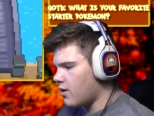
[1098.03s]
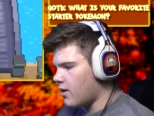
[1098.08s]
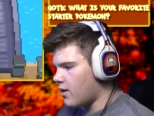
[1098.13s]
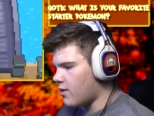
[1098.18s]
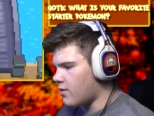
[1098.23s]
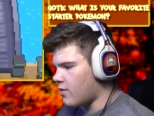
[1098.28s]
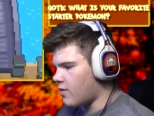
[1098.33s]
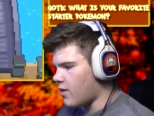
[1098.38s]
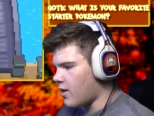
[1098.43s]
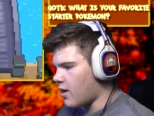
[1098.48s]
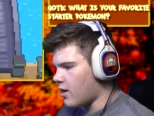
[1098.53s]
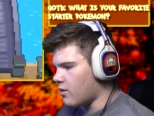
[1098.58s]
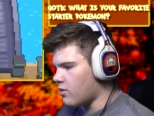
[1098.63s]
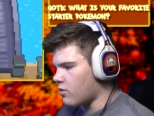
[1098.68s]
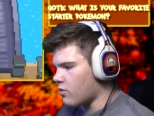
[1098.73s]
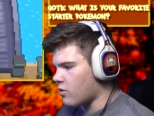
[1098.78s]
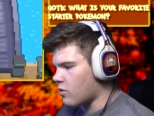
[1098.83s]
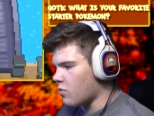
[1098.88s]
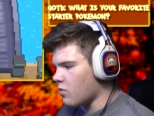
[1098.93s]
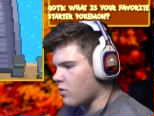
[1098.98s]
And then
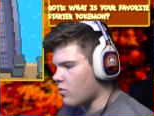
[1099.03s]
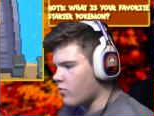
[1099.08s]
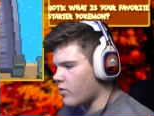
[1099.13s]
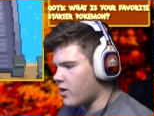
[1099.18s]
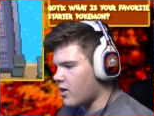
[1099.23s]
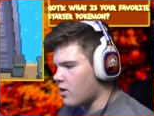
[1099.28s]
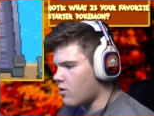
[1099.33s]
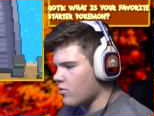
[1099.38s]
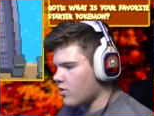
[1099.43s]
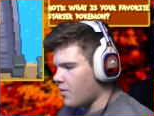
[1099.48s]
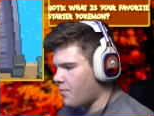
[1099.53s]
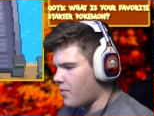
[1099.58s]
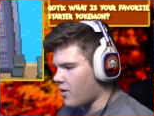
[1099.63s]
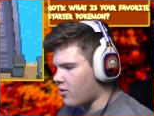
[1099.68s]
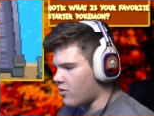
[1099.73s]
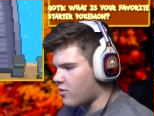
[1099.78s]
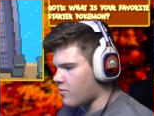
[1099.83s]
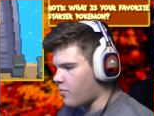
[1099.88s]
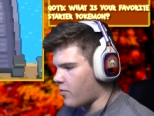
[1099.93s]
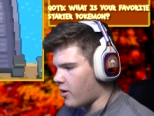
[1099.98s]
there's one, we can go into
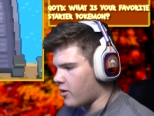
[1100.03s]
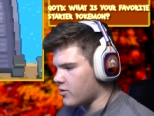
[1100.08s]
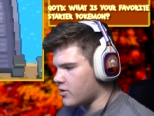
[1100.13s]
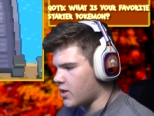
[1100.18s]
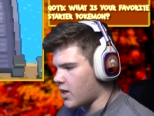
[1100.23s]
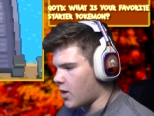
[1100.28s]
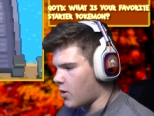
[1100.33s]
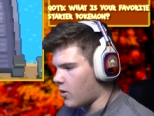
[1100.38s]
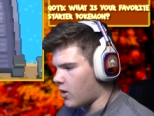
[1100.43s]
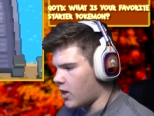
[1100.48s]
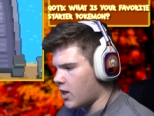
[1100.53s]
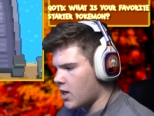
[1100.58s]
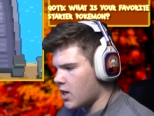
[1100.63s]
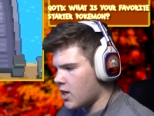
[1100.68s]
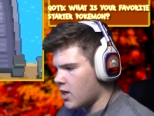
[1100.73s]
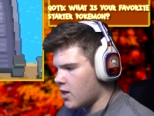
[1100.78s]
Bellsprout Tower.